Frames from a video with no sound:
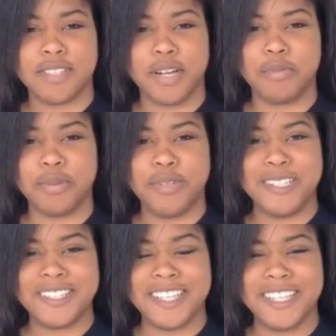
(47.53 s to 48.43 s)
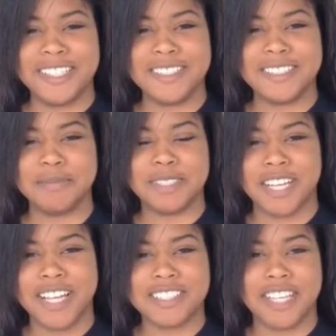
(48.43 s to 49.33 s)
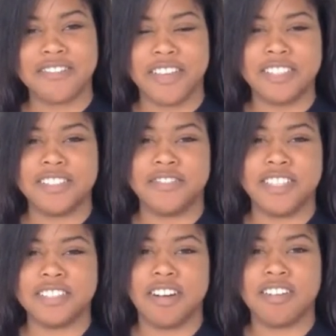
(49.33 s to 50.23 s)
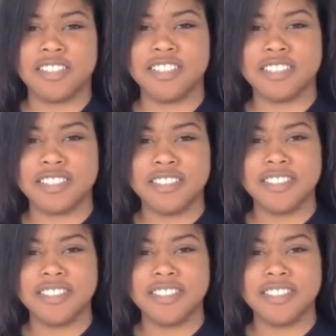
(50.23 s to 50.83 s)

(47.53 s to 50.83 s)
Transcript: therapeutic things besides like face to face talking. So,